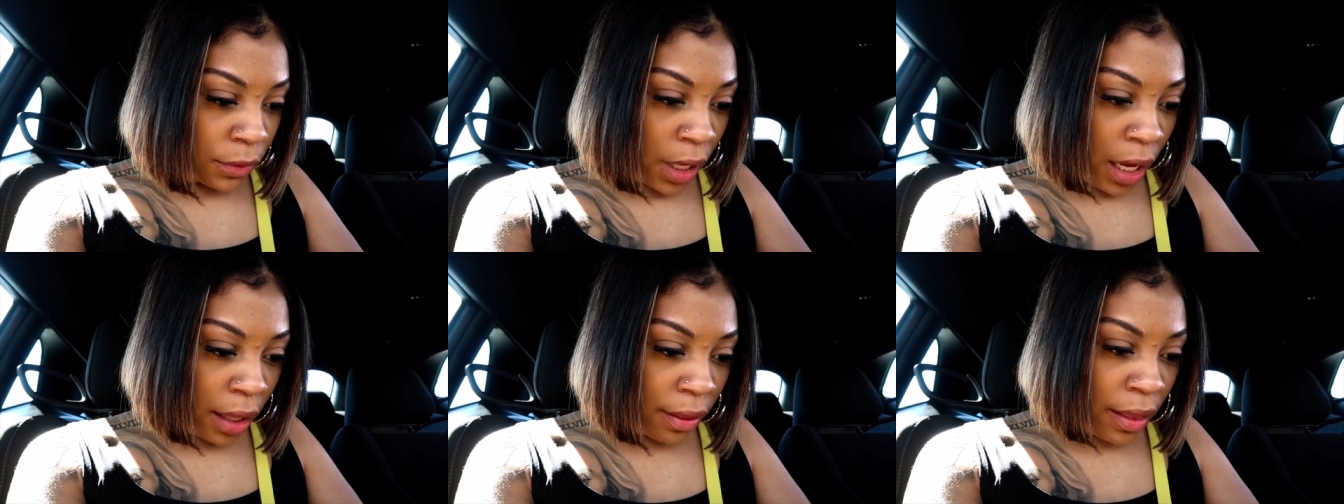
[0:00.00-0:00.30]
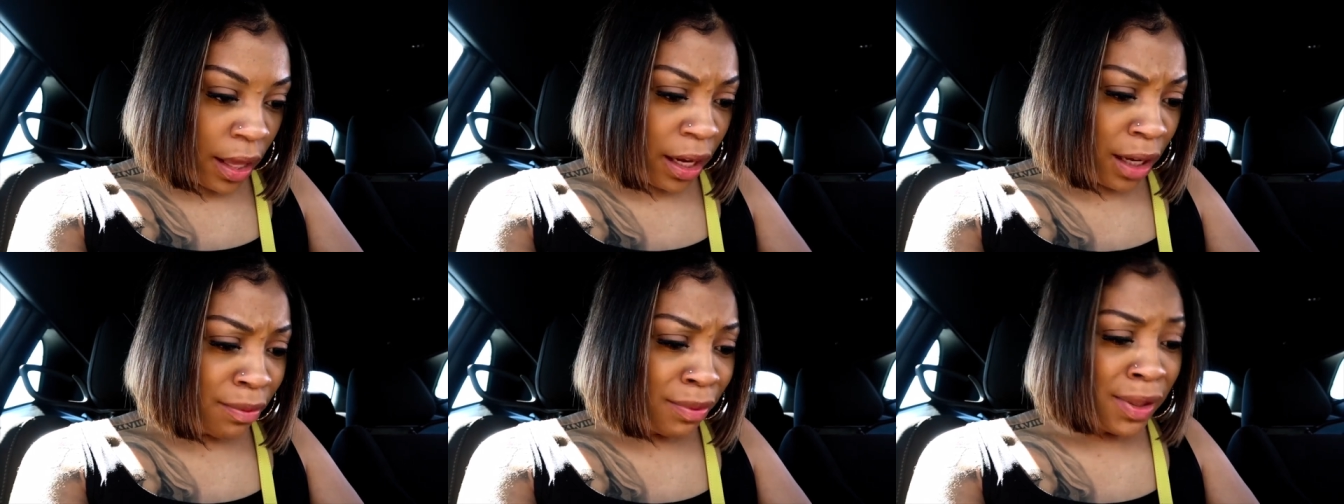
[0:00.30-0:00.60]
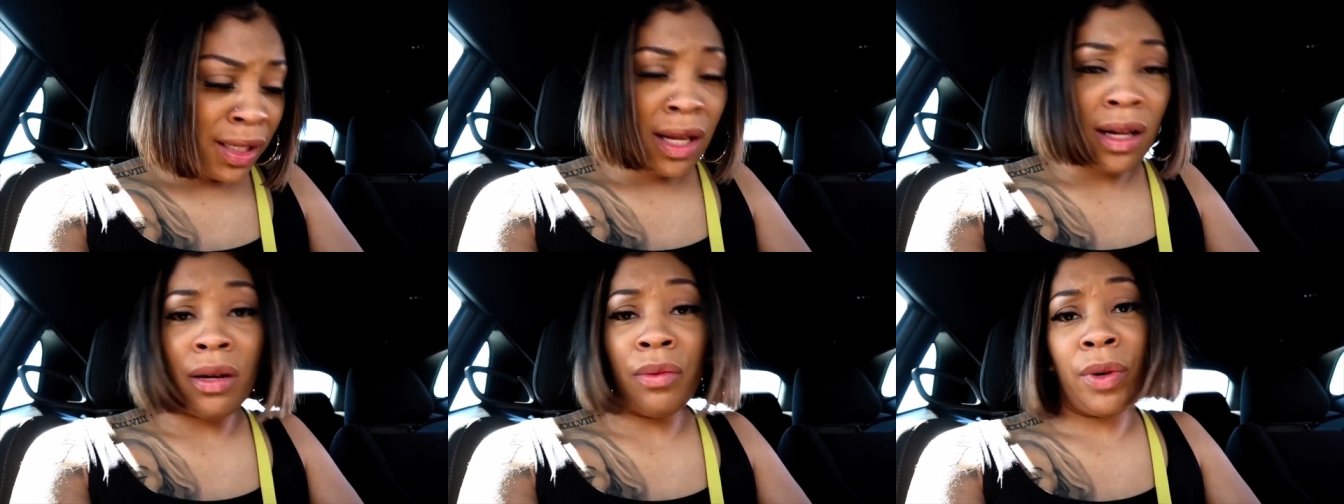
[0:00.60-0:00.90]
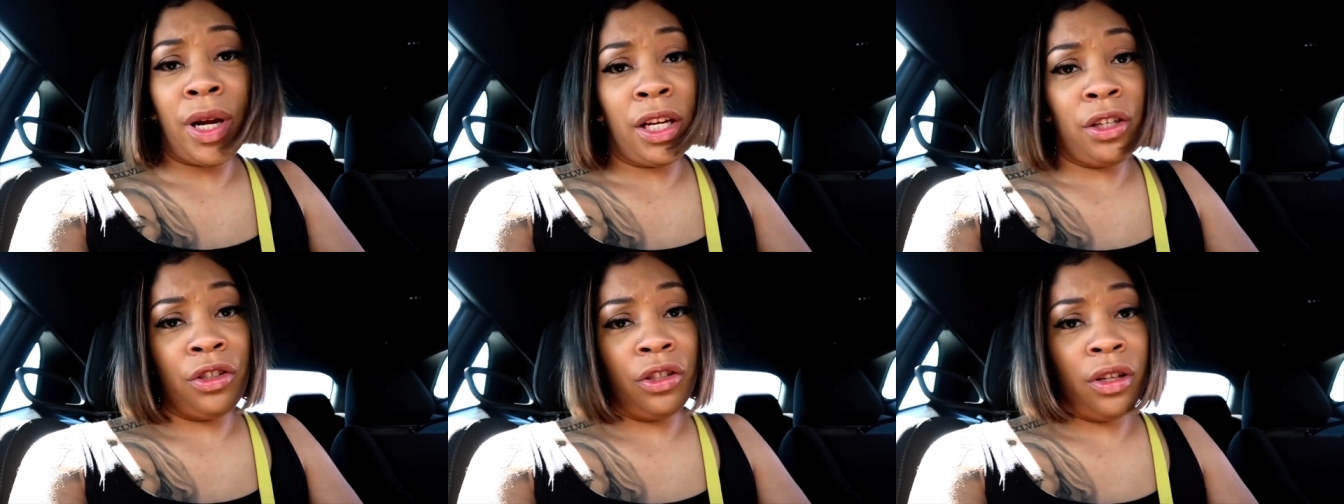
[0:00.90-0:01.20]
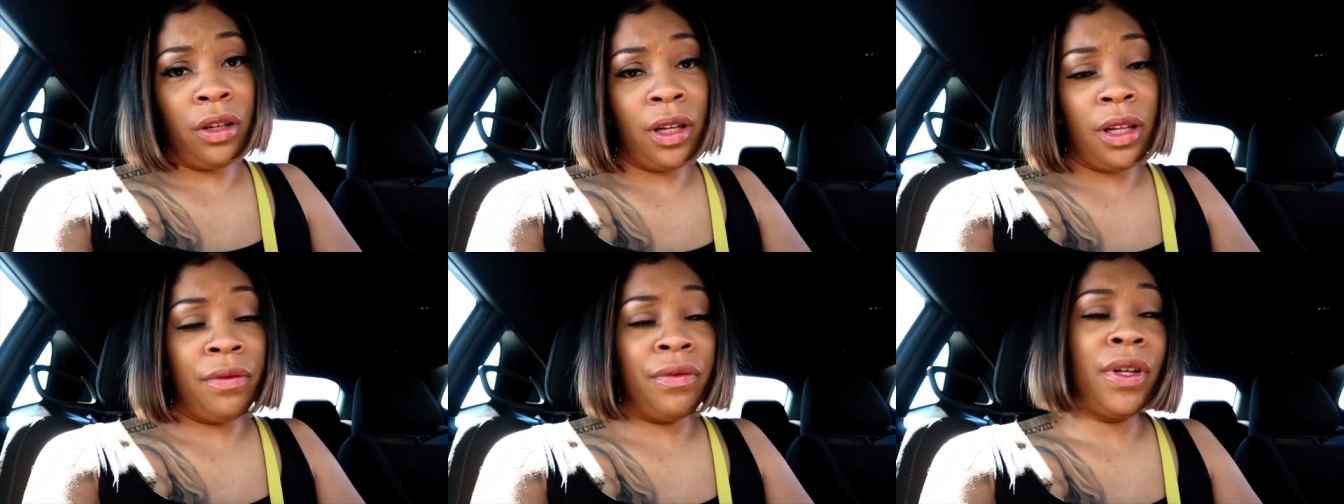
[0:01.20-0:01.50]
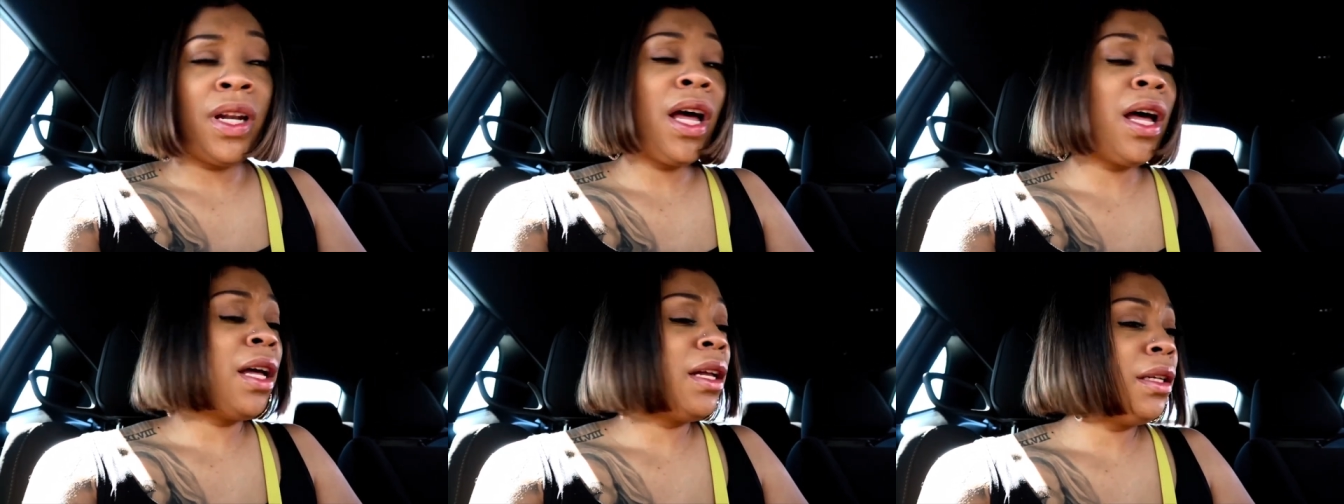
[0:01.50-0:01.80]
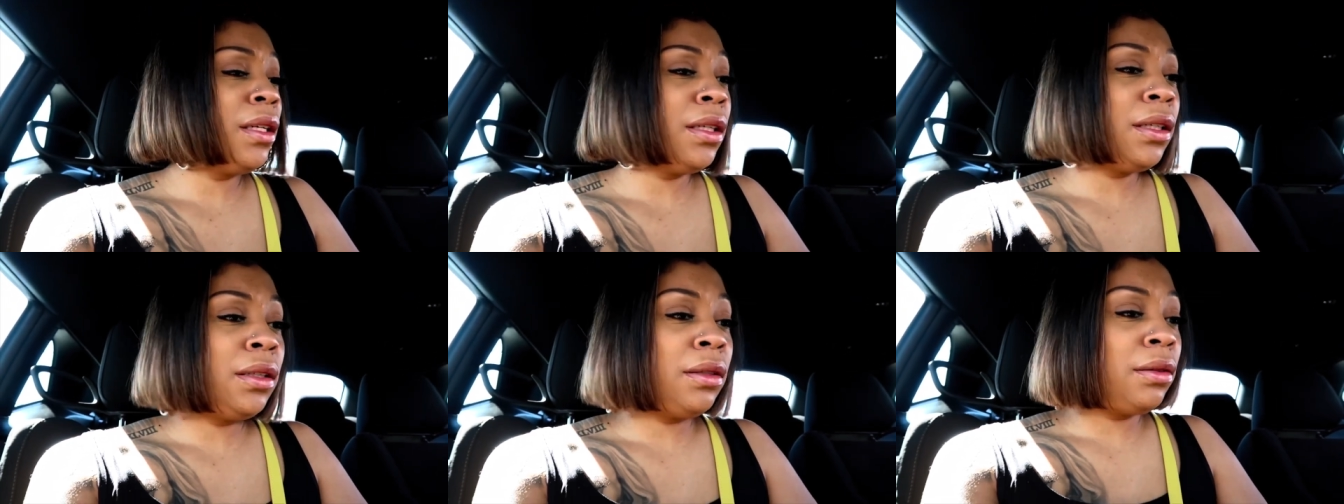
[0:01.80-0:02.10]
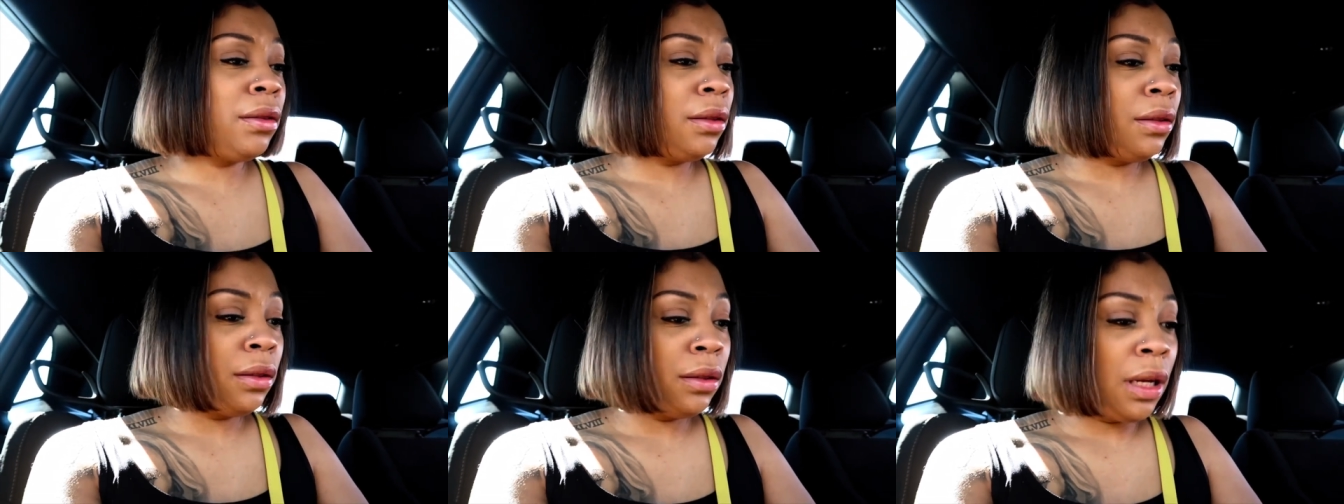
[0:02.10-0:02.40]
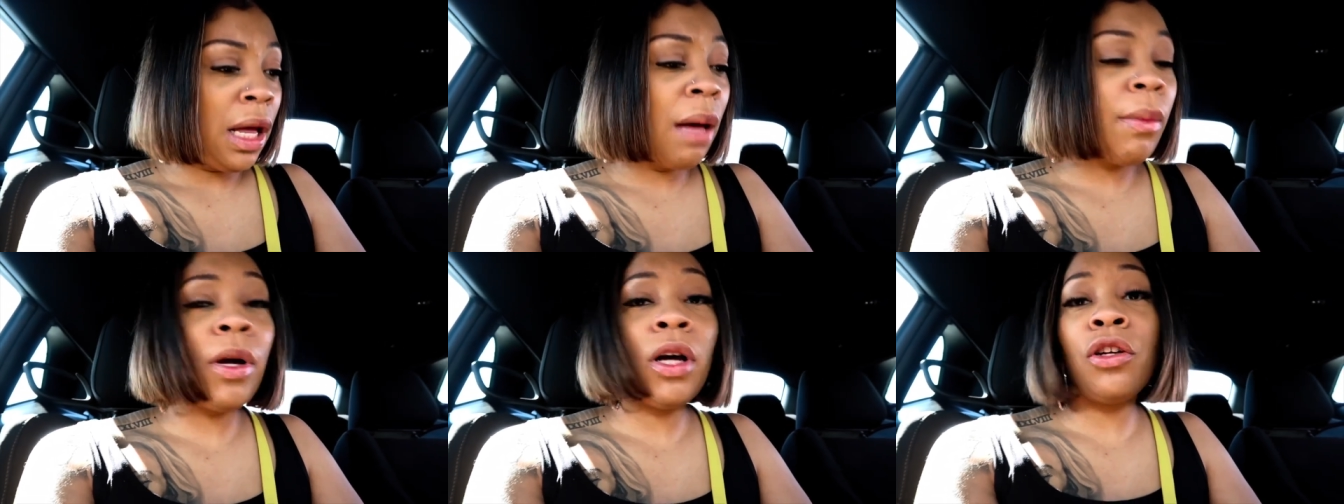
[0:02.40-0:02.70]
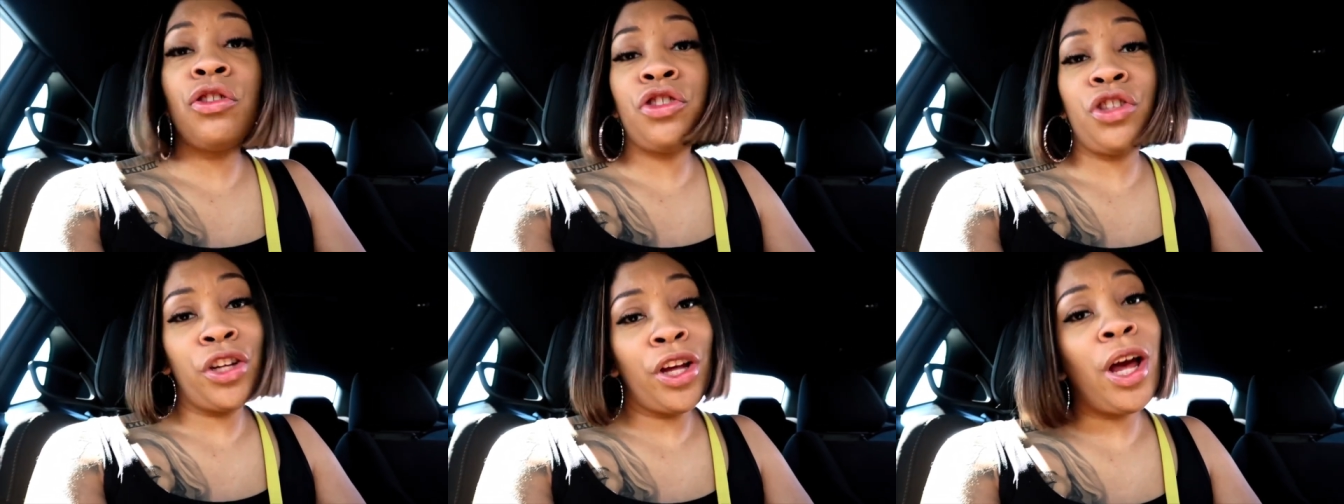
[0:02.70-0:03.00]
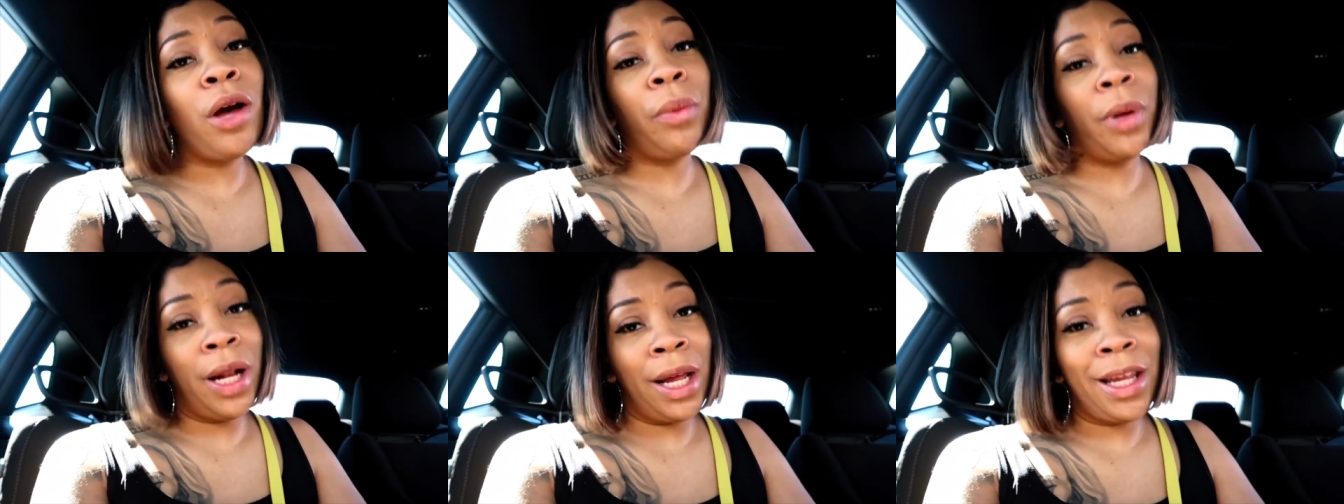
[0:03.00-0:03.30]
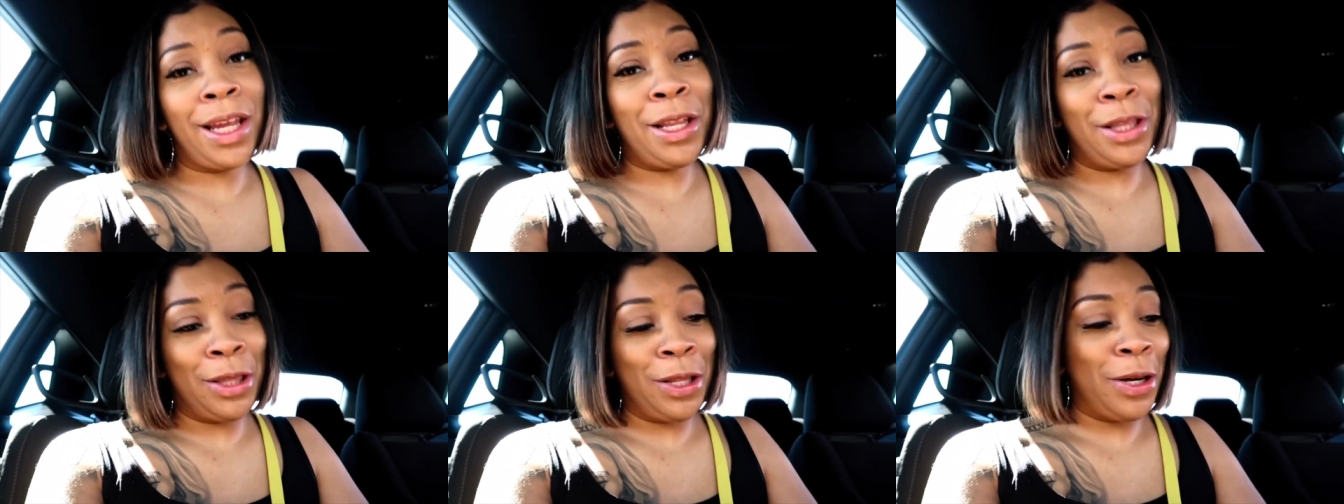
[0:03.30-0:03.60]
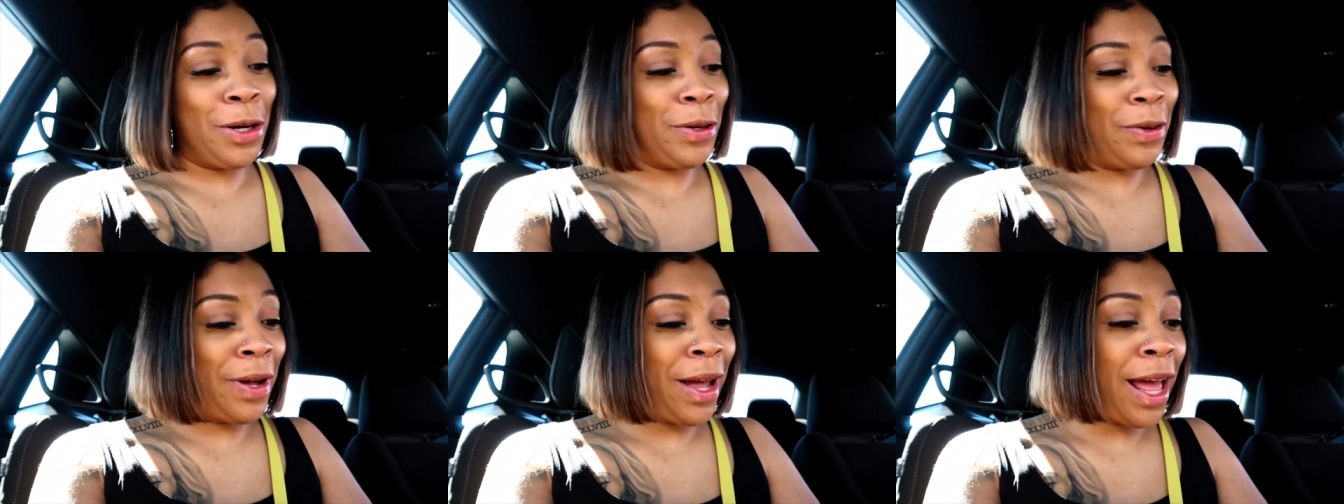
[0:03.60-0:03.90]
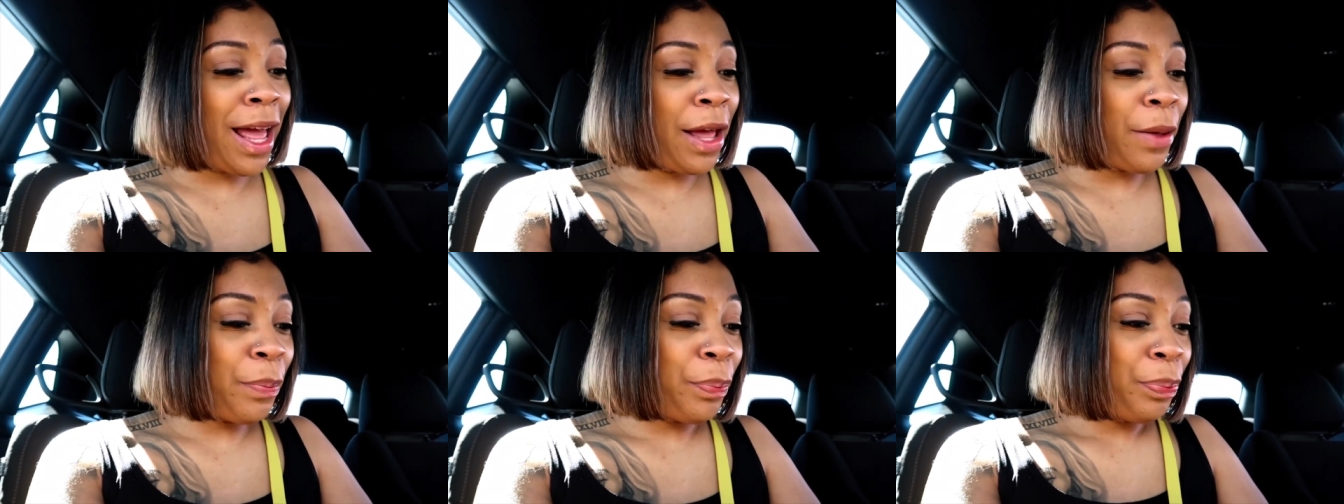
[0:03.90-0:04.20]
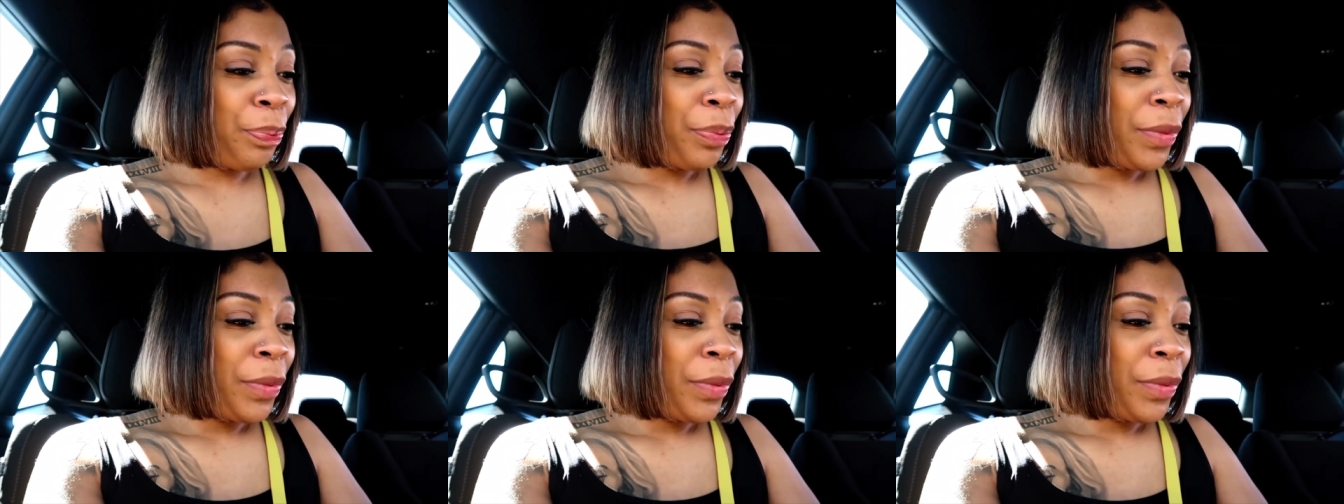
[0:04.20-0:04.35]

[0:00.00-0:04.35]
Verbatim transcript: I think I'm saying it right, y'all. If not, then I'm gonna show y'all when I get there, okay?